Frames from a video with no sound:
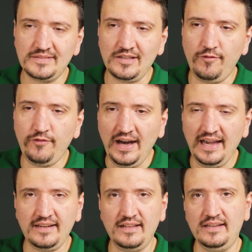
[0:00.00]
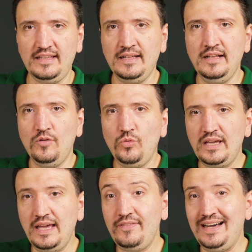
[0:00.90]
So finally, we
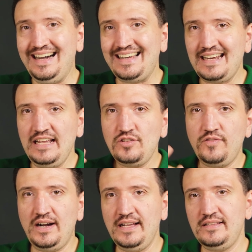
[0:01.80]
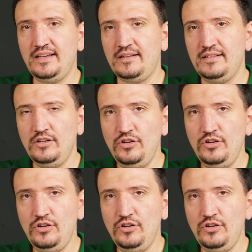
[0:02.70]
have a rangefinder